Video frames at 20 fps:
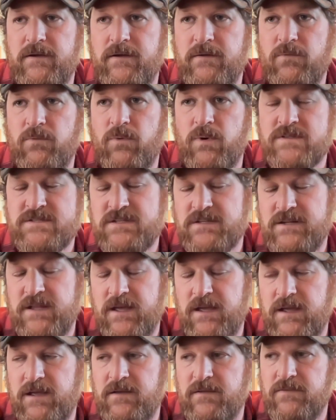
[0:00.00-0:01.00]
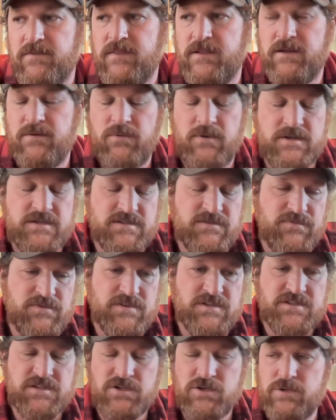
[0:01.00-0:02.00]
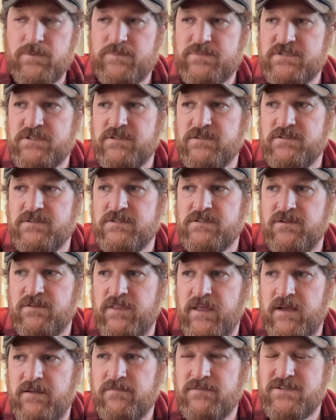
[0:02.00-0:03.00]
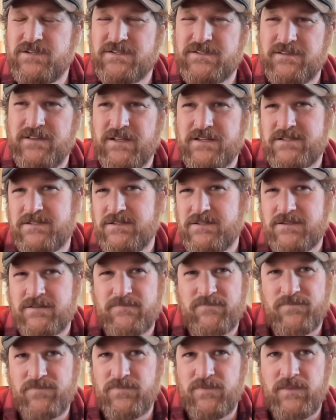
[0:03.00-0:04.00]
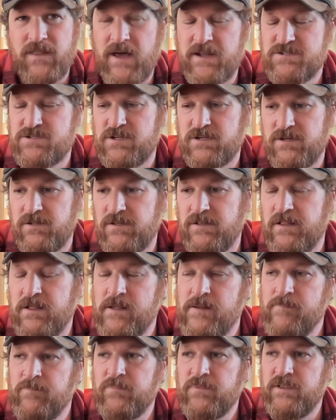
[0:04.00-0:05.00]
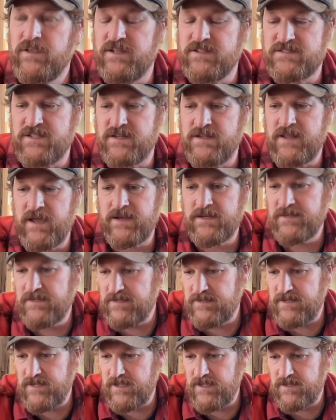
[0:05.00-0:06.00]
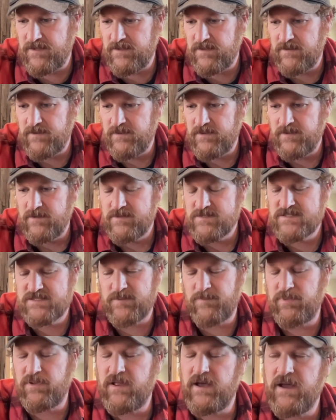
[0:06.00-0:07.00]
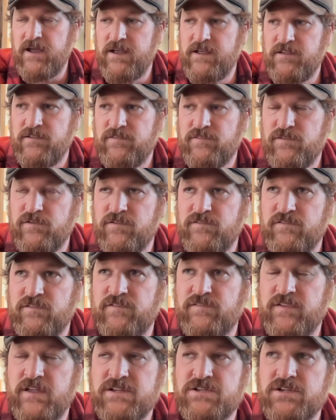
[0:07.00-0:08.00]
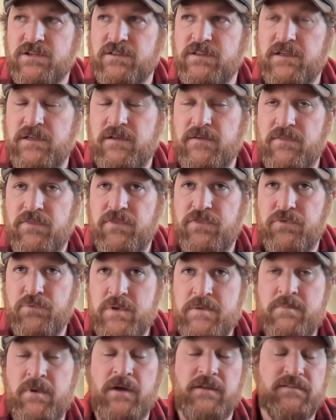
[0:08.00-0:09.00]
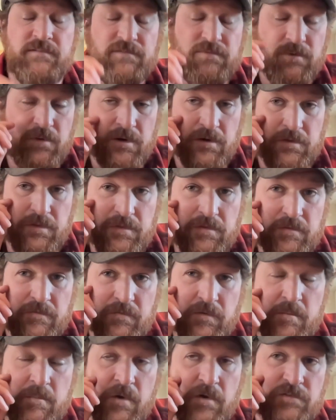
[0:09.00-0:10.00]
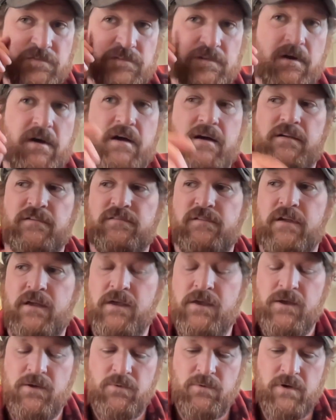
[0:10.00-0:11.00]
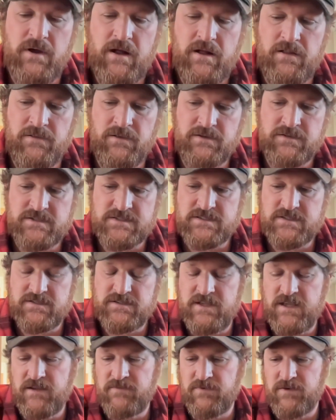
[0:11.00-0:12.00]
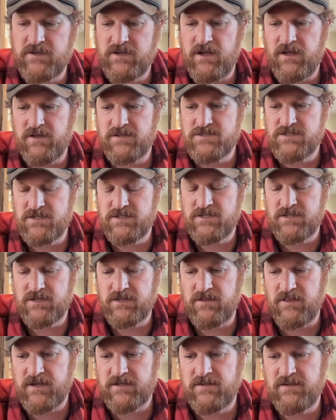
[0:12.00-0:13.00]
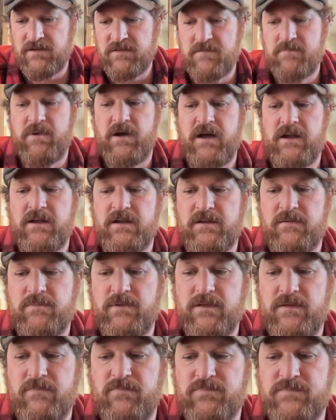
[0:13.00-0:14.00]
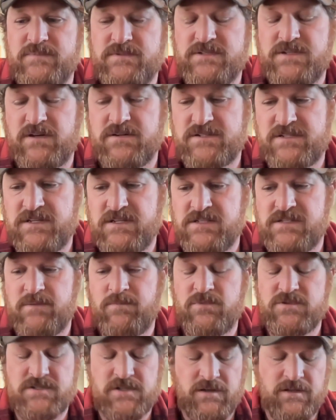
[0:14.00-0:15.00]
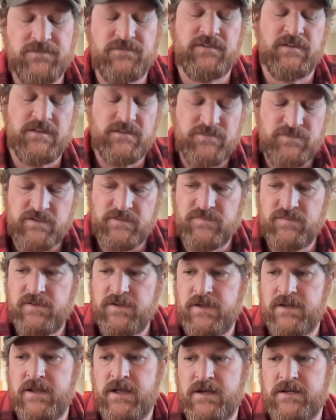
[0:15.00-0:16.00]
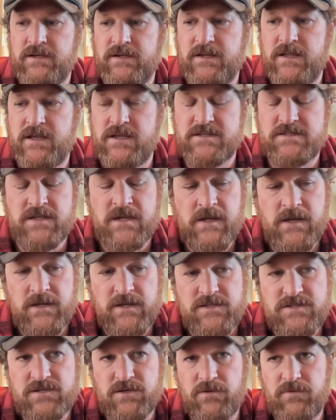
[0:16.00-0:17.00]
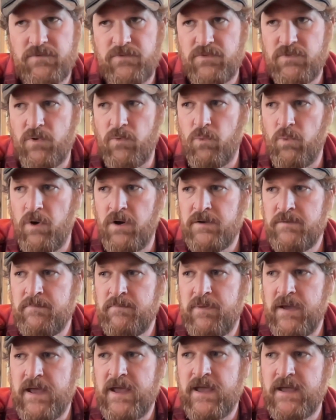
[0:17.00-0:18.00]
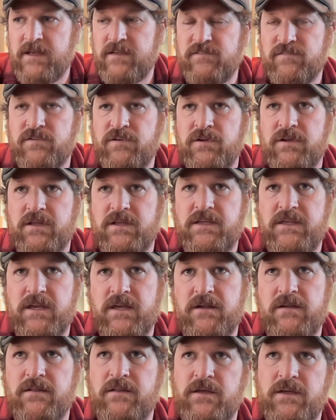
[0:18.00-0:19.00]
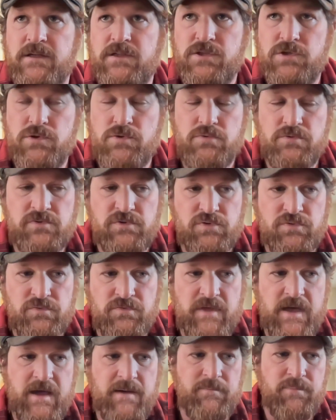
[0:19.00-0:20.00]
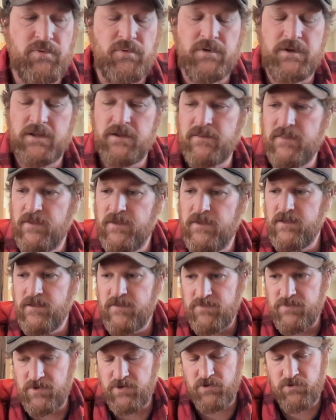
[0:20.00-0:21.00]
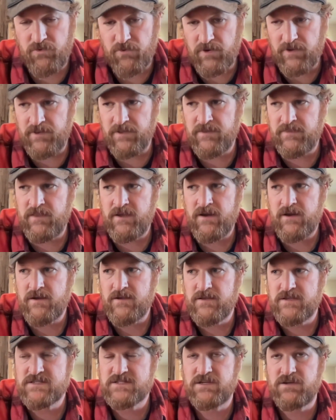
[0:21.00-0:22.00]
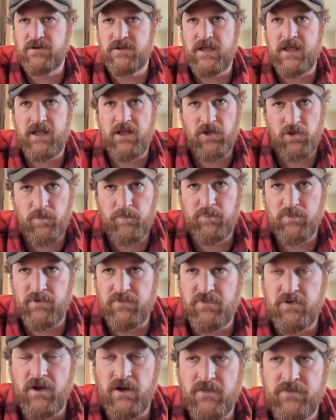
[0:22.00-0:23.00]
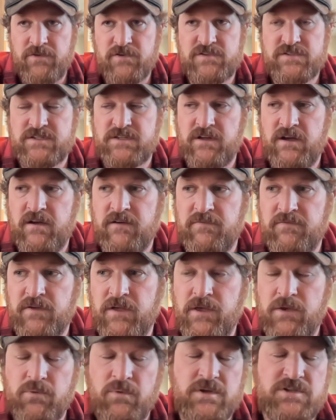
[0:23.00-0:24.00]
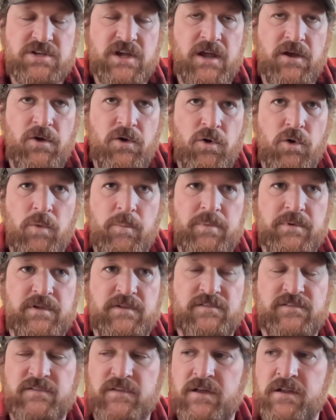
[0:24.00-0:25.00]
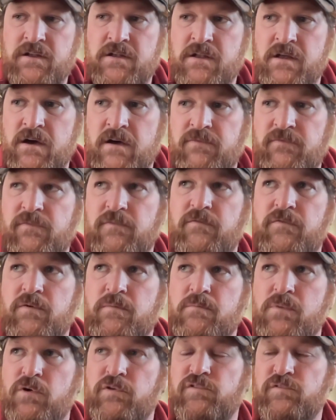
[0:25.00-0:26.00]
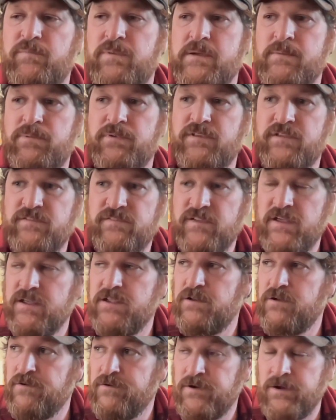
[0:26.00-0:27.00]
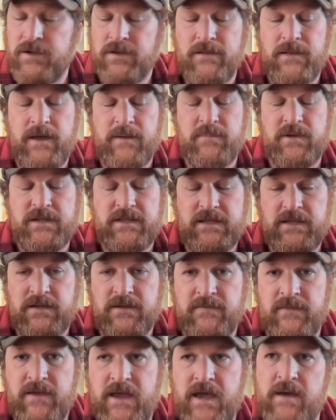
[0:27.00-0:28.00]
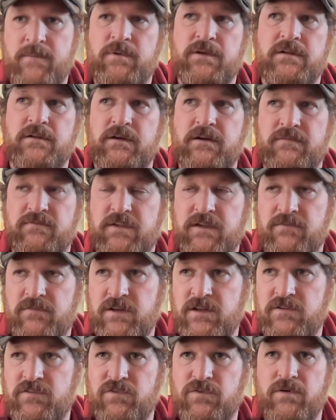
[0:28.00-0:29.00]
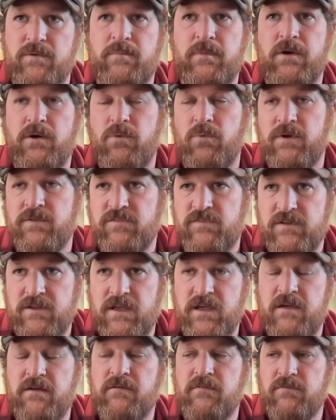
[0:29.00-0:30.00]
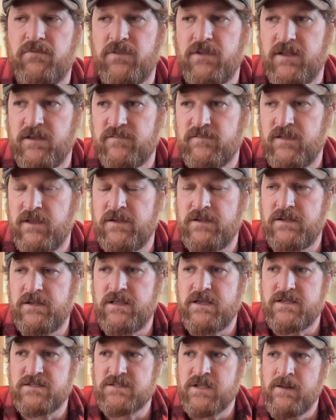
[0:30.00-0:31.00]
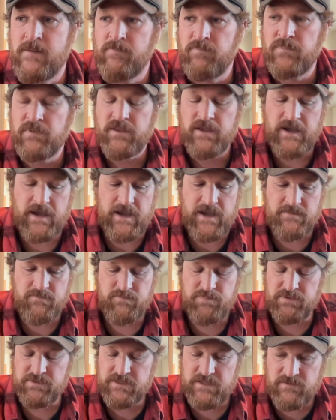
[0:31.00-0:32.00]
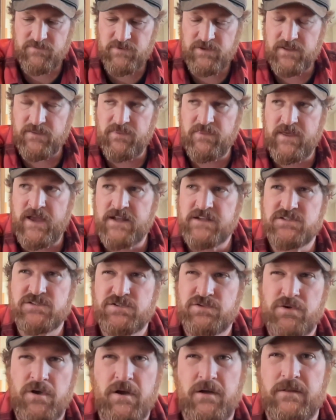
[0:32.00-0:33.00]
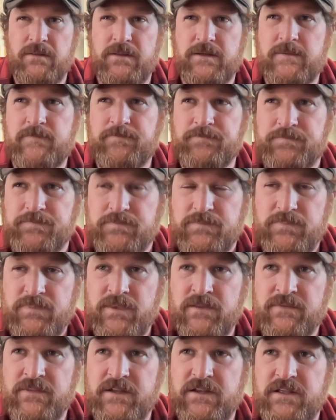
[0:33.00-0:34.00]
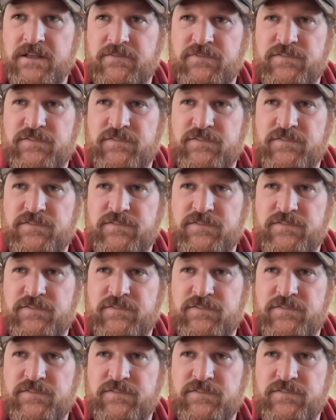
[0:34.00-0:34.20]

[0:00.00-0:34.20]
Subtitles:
once a day than it was for the scoops. So that's just logical. It's a 90-day supply, so it's essentially 3 months worth for most dogs. Well, how long does it take for collagen to collect into the body to start seeing some results? 60 to 90 days. So the one bag is going to get you to that point. The krill in there is going to help with other stuff, which I hope is enough for most people to say, you know what, I'm going to get in the habit of giving it to them once a day for the next 90 days. I believe in it that strongly that if